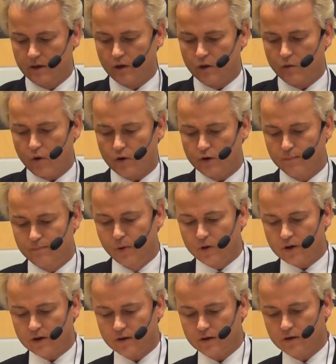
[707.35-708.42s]
who wrote a
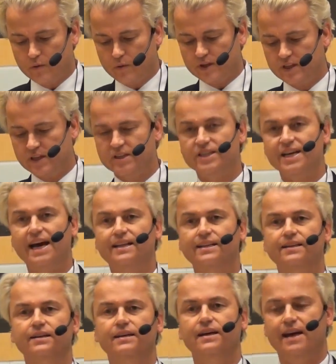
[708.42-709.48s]
book which he said